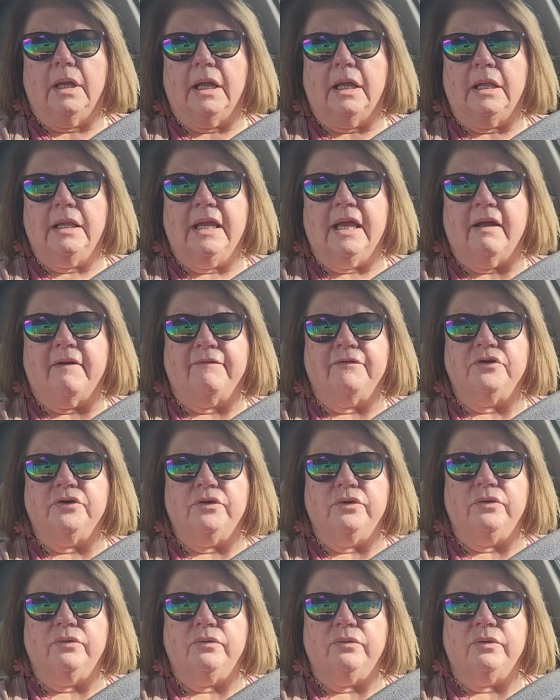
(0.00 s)
in the
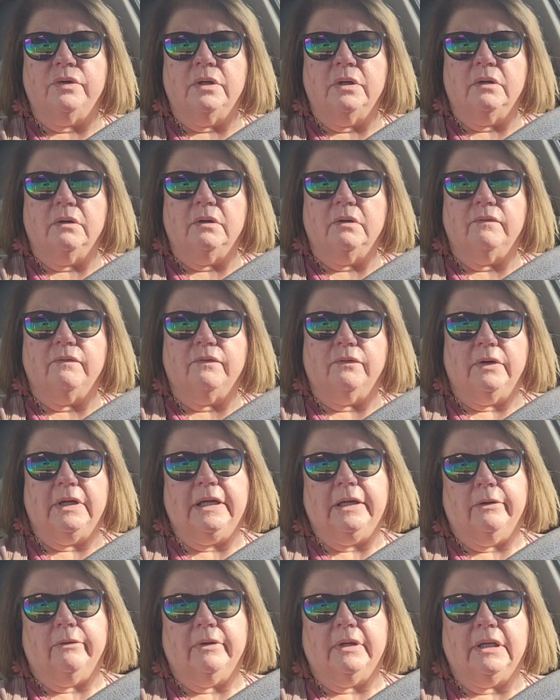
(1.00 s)
afternoon, for
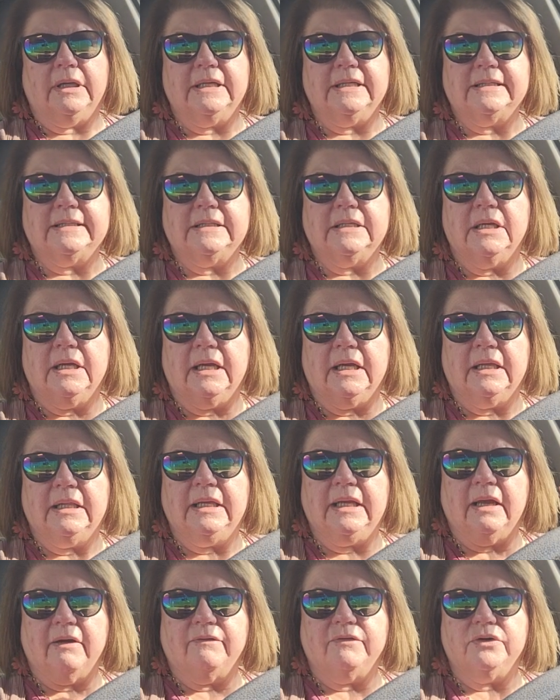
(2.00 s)
here at least, in
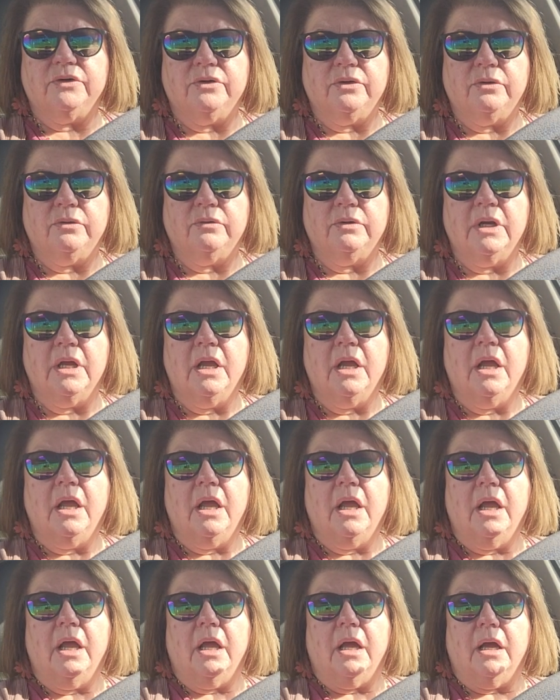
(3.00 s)
the afternoon,
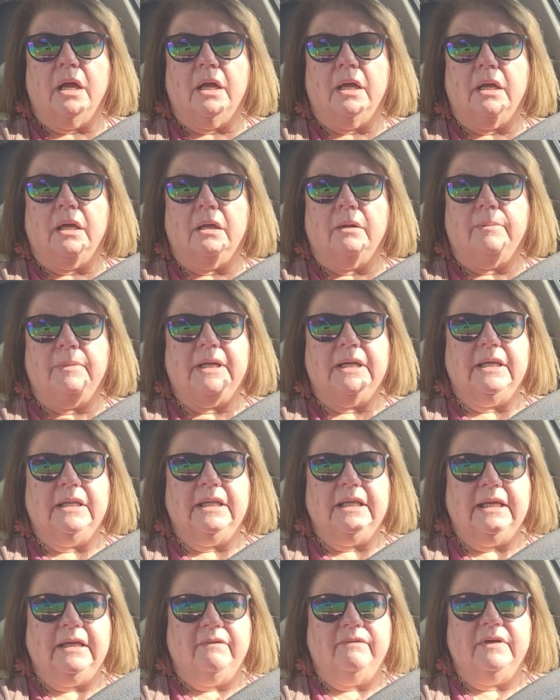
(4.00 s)
um, and in
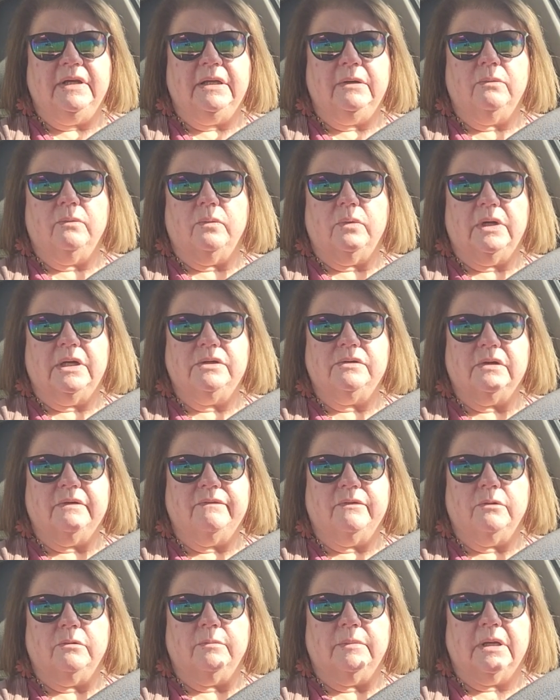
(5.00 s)
the evening when I
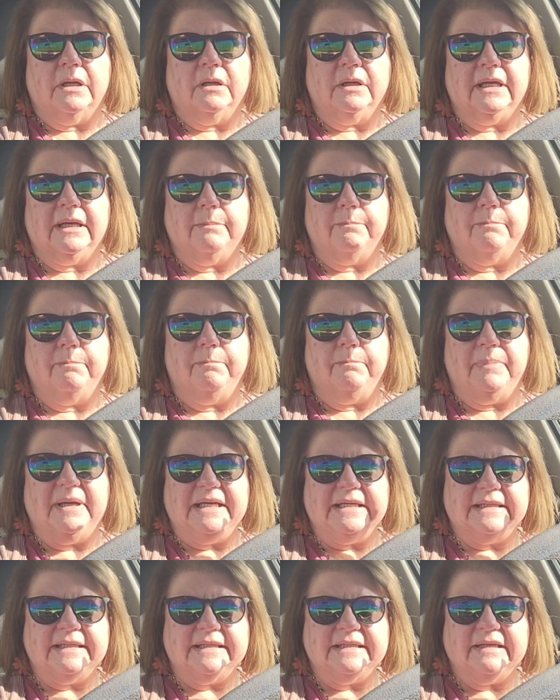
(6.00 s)
drive home, I'll get
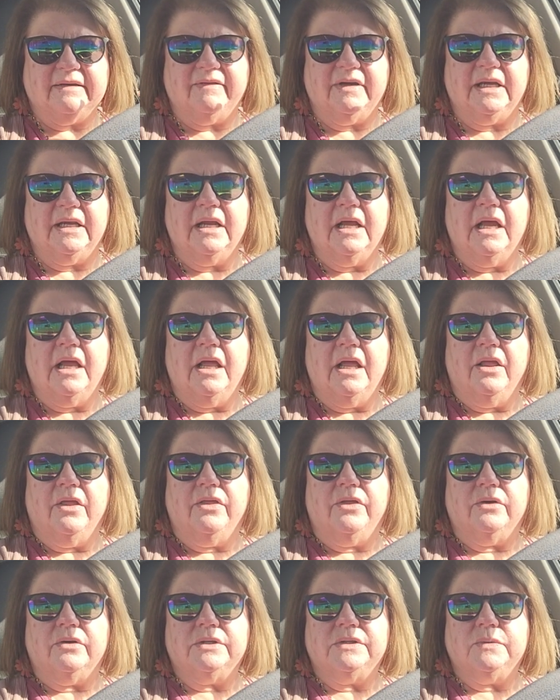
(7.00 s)
pieces of it.
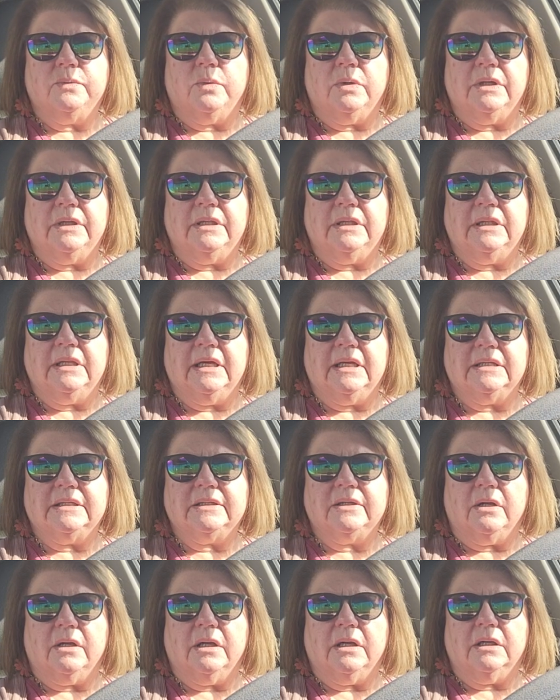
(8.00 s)
There's one
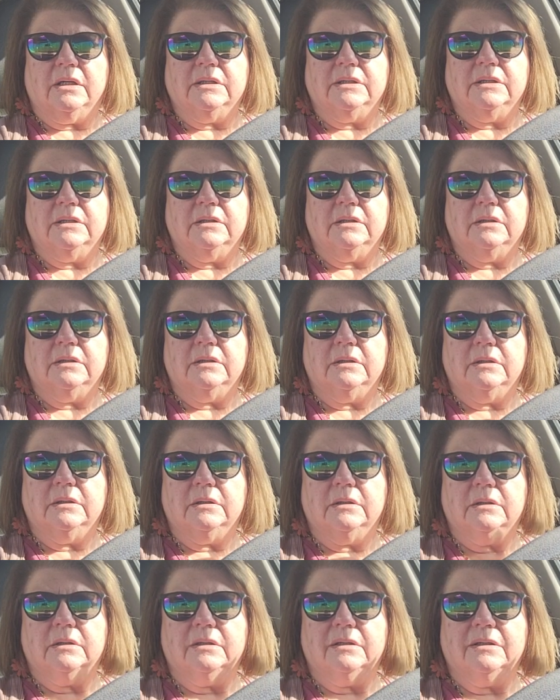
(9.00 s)
that's called,
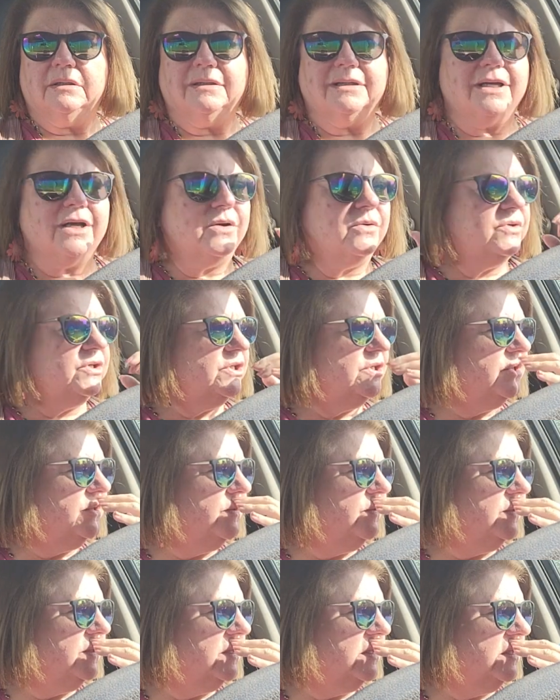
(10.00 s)
oh
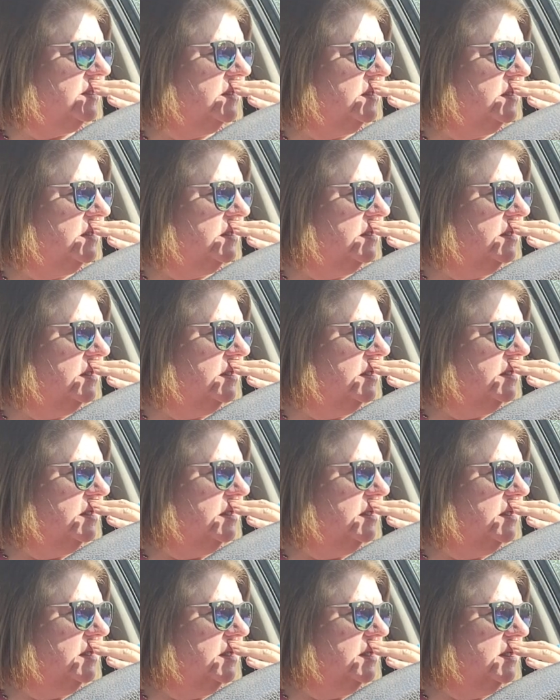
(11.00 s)
shoot,
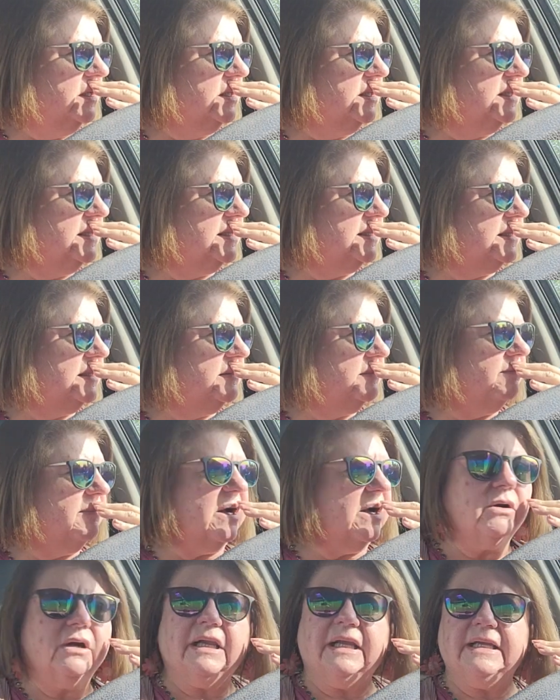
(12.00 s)

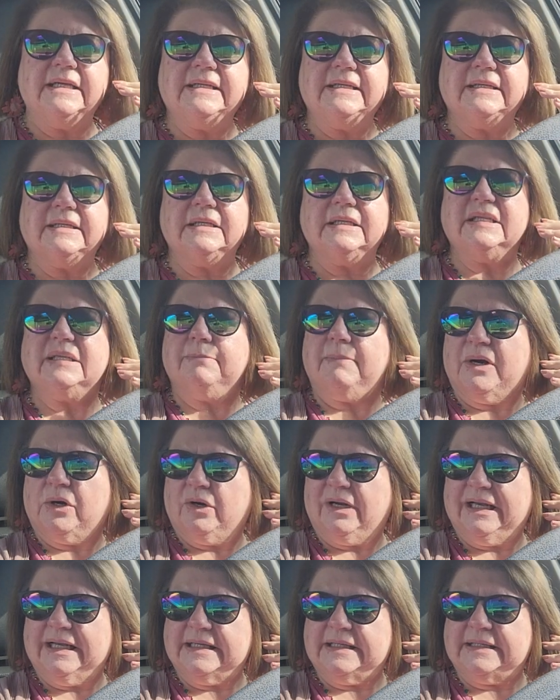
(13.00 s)
Smartless,
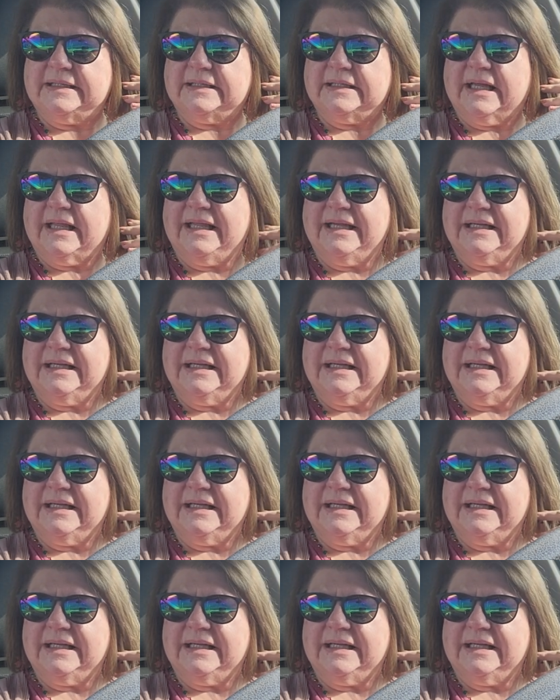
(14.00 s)
Smartless? I